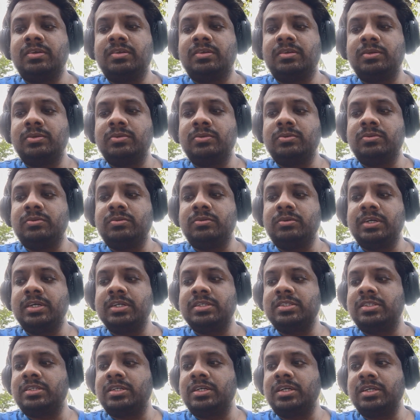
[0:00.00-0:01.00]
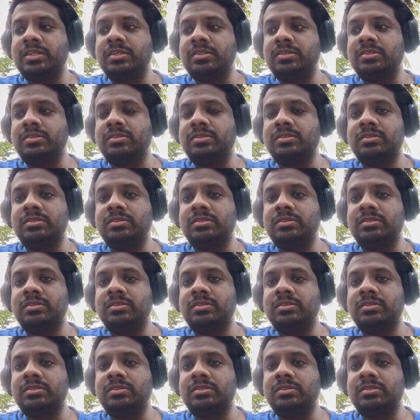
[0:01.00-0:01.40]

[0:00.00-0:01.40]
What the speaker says: to extract